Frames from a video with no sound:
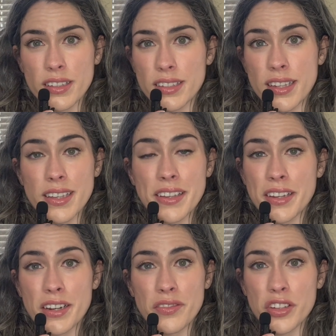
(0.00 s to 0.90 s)
like taking
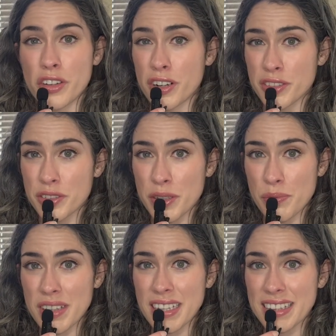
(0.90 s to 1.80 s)
care of the dogs or
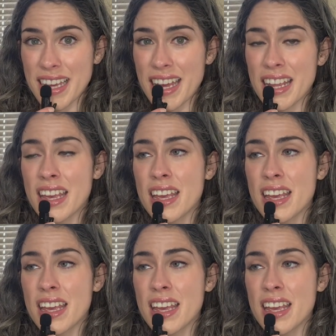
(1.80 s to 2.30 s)
something like that.